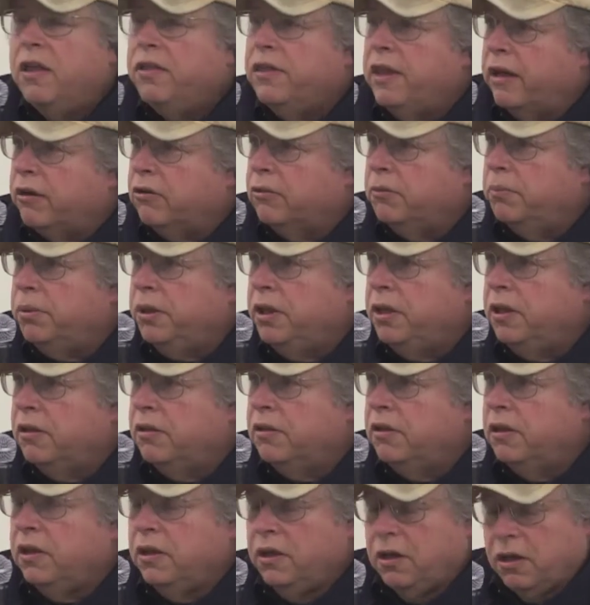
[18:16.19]
that'll be
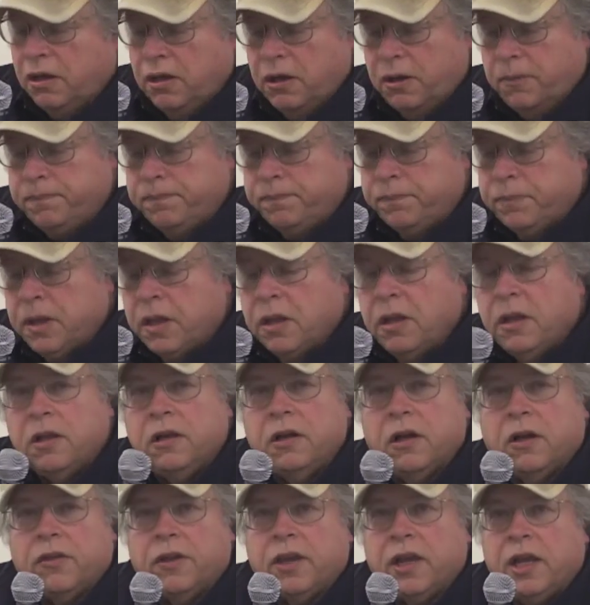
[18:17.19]
the, you
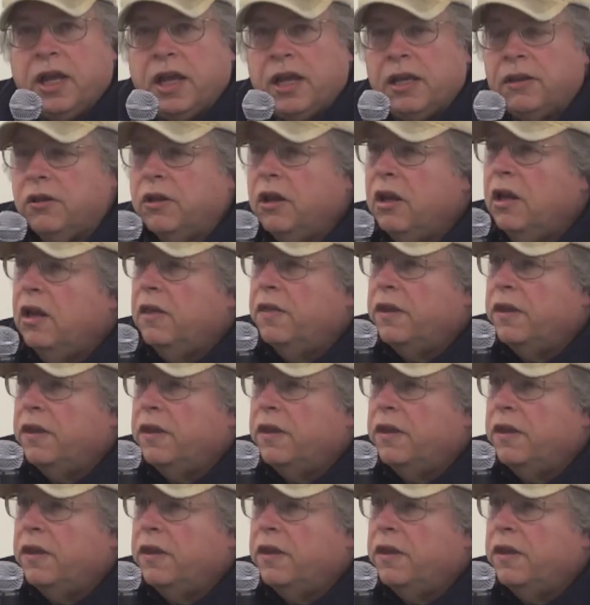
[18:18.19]
know, the end.